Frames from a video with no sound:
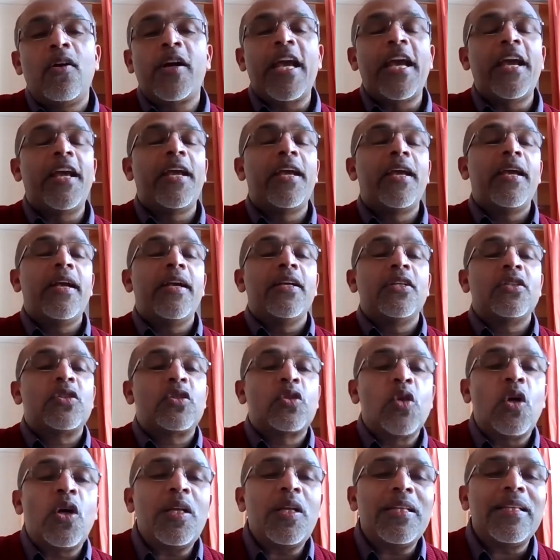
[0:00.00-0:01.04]
Okay,
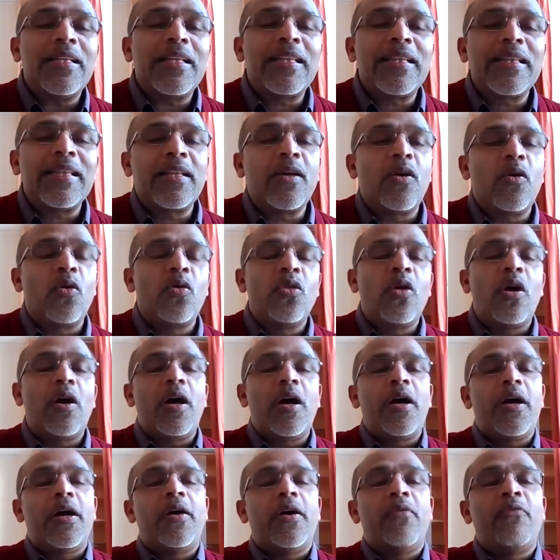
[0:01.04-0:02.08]
so
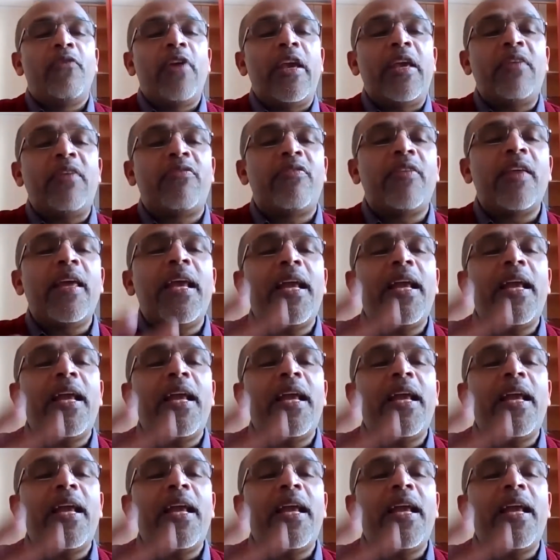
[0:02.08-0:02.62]
the we